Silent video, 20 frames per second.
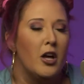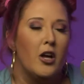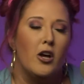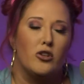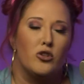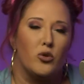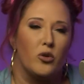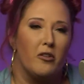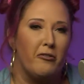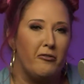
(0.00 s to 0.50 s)

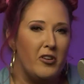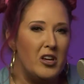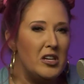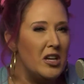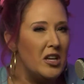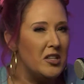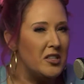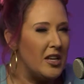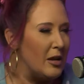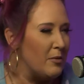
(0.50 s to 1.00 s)
sort of
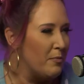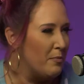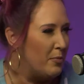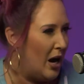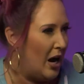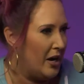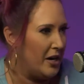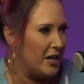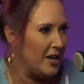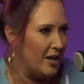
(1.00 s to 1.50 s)
fitness and
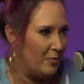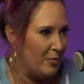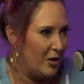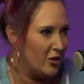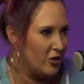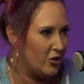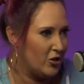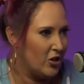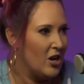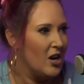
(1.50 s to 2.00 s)
body
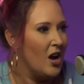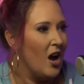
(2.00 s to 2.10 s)
image.